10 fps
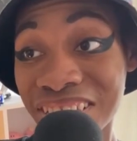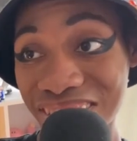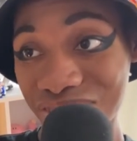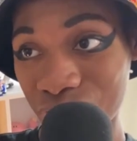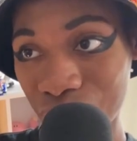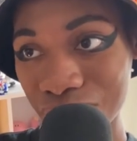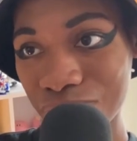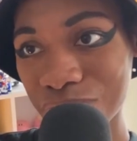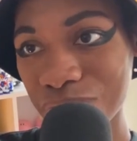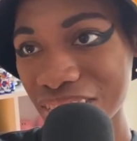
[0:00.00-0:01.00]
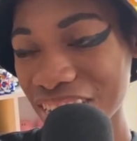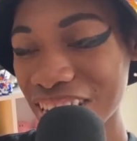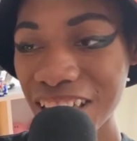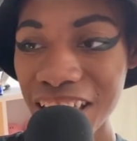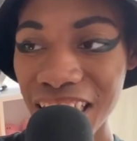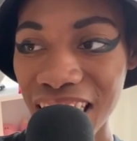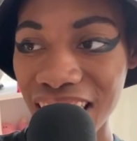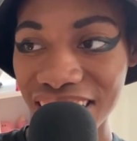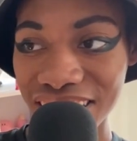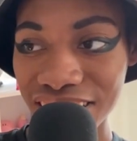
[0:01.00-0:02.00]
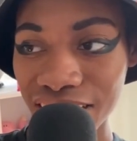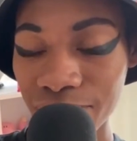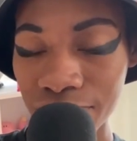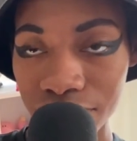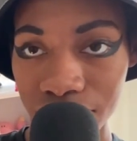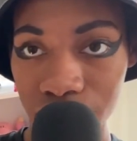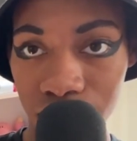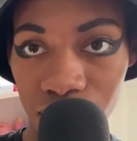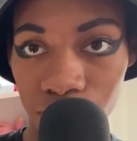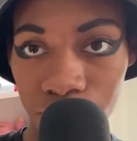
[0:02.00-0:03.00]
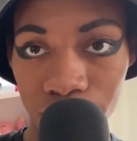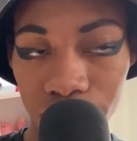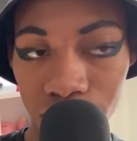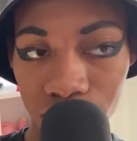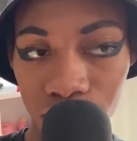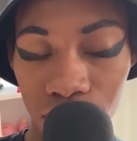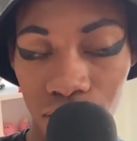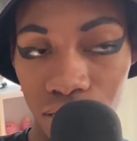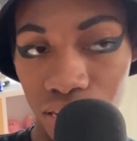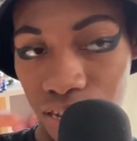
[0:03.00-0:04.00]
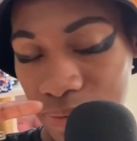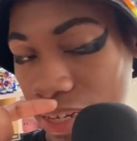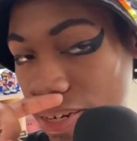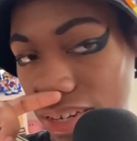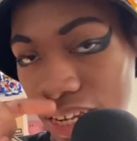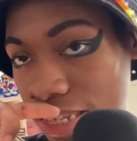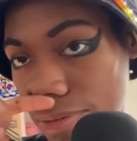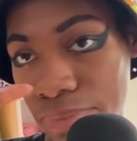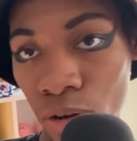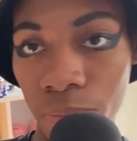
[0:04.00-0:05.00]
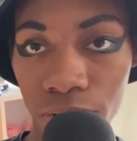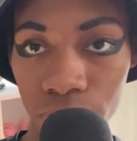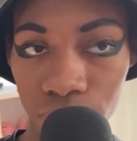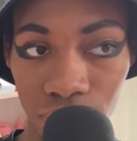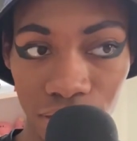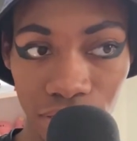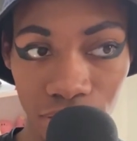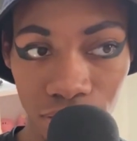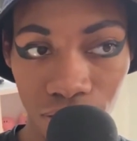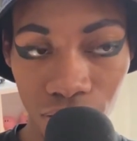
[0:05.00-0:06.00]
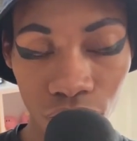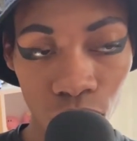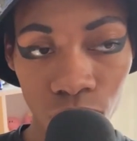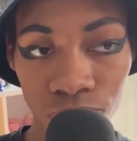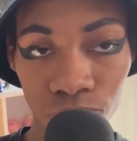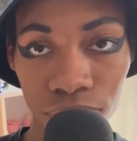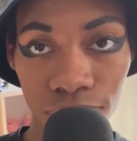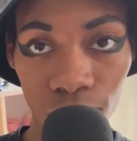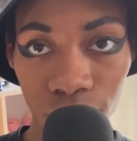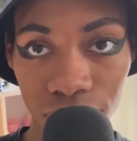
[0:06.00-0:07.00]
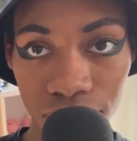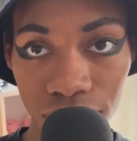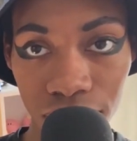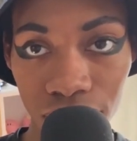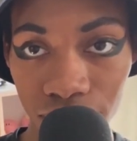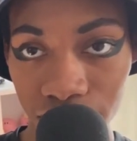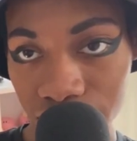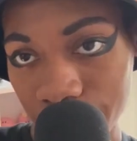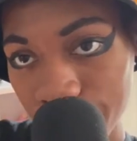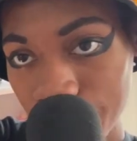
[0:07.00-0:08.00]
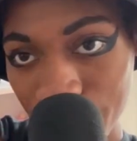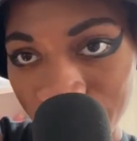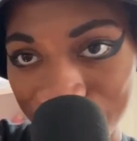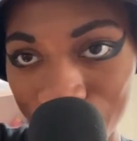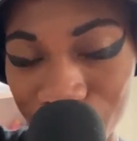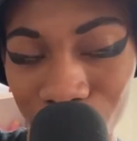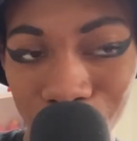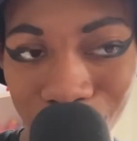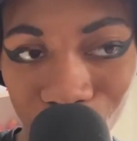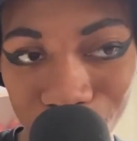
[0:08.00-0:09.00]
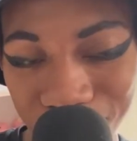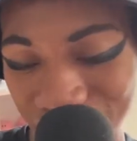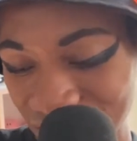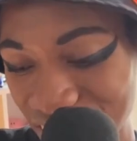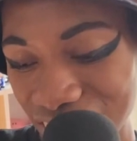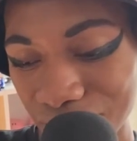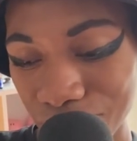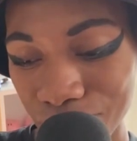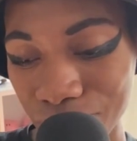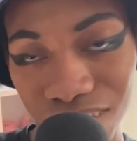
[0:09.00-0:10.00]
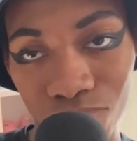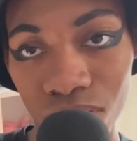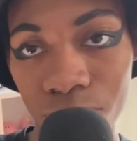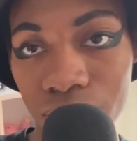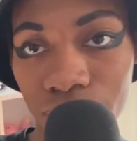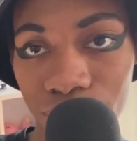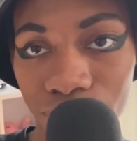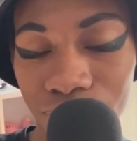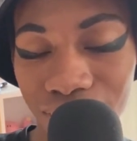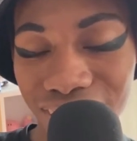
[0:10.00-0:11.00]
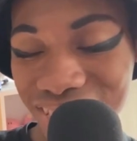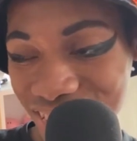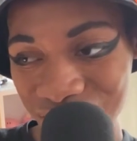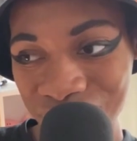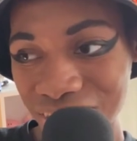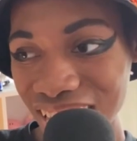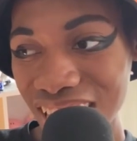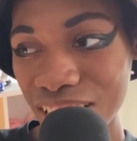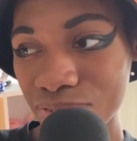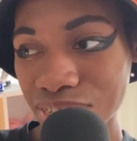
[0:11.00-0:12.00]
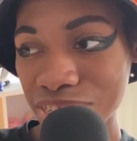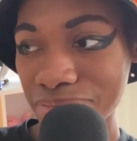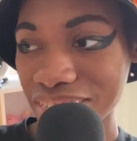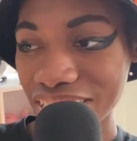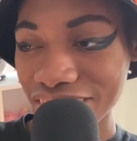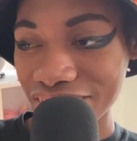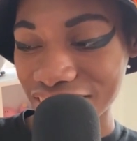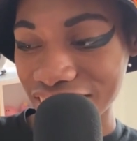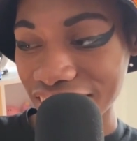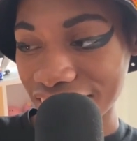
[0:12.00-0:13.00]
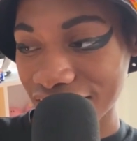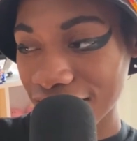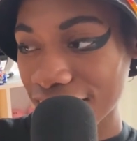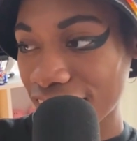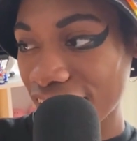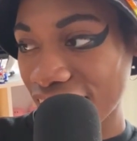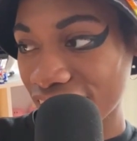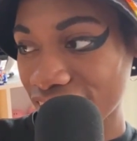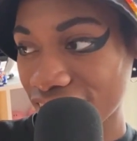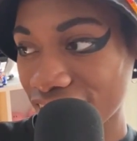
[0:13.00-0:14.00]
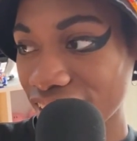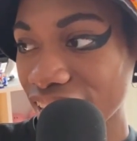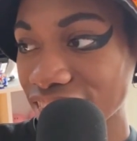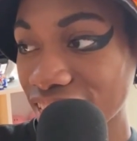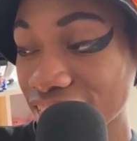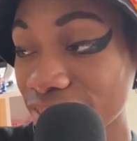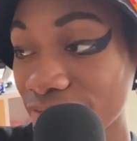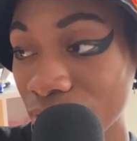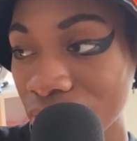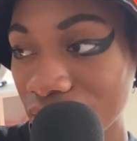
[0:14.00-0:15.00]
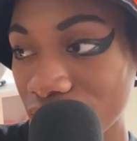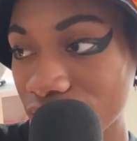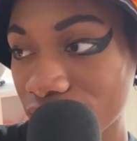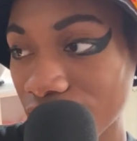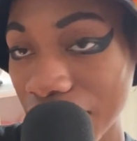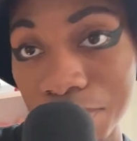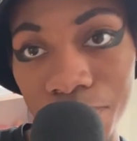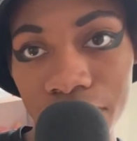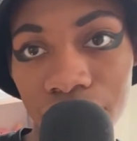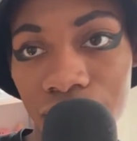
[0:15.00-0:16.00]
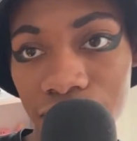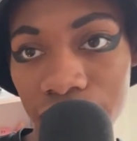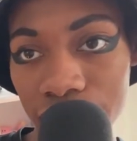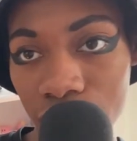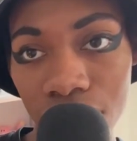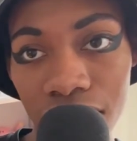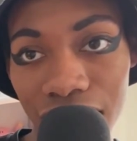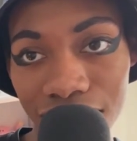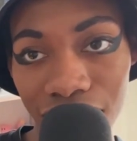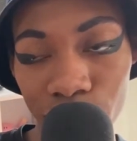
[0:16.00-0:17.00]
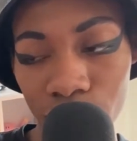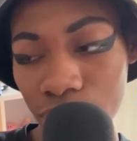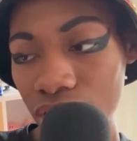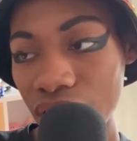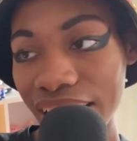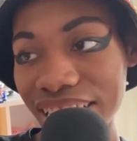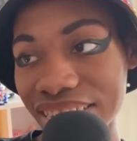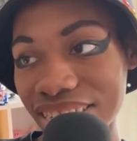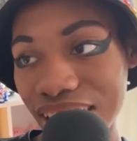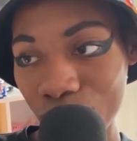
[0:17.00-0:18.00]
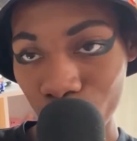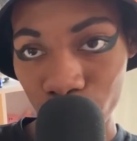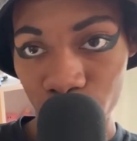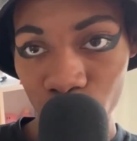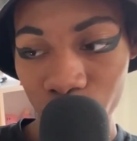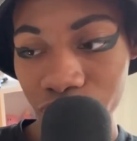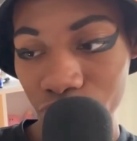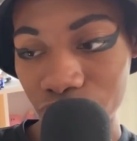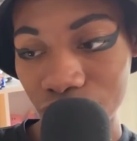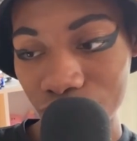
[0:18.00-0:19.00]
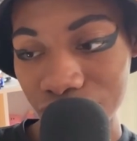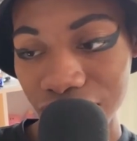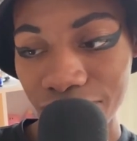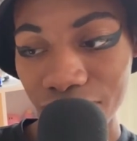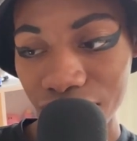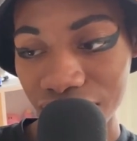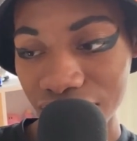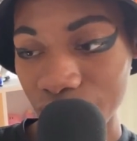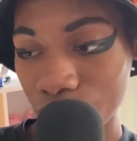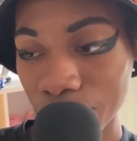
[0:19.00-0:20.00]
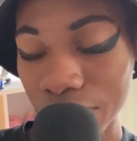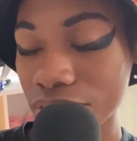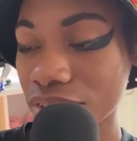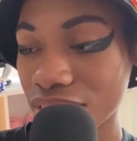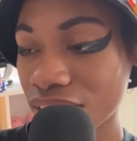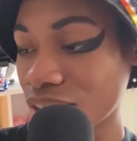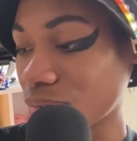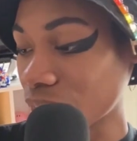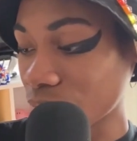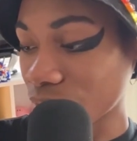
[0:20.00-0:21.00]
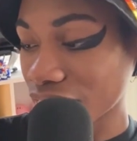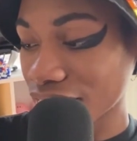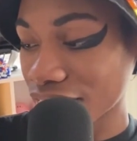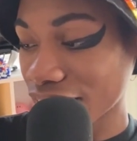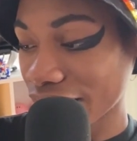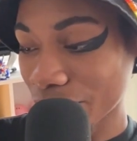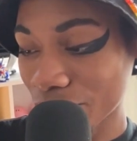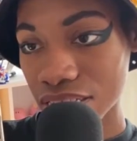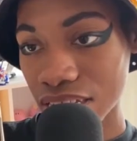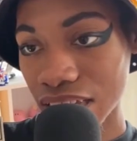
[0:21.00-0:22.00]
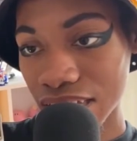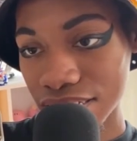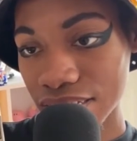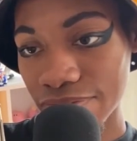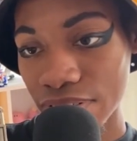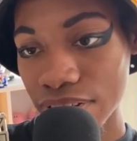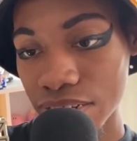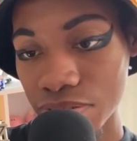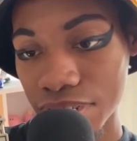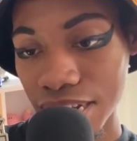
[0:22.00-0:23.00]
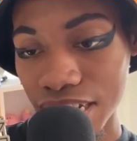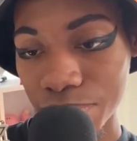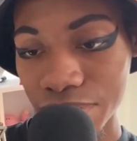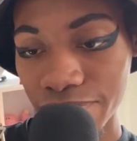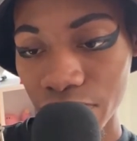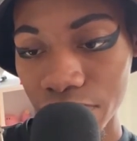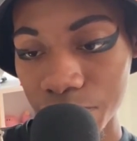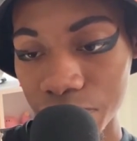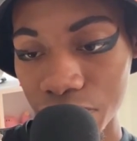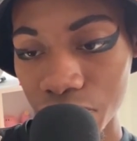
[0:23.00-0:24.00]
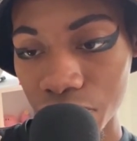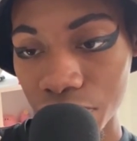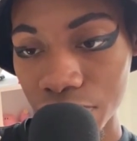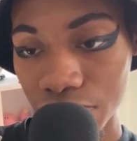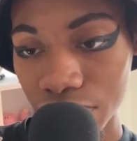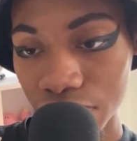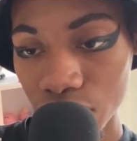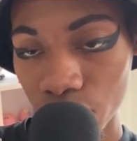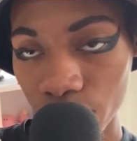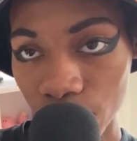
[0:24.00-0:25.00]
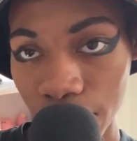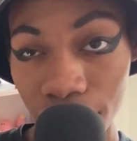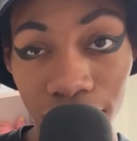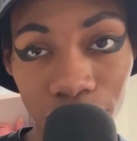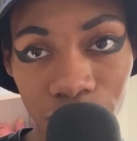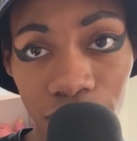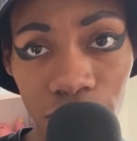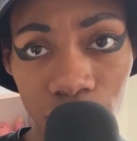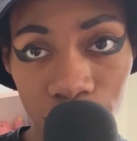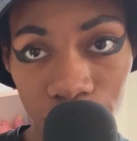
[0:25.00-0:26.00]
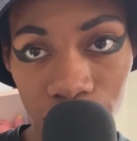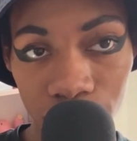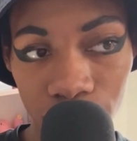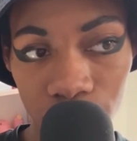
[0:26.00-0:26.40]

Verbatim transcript: to work with me, and eventually I just stopped because, I mean, it's a belt buckle, so like no one's really going to see it unless I flash my shirt up a little bit but like why would I ever do that? So it would just be sitting on a stand, and uh, it's it's a very nice item. Like I like it a lot. I, I it's not worth three hundred dollars. I feel like they were bugging when when they did that, but it, it's a very interesting item. It's a very obscure sort of rare item now because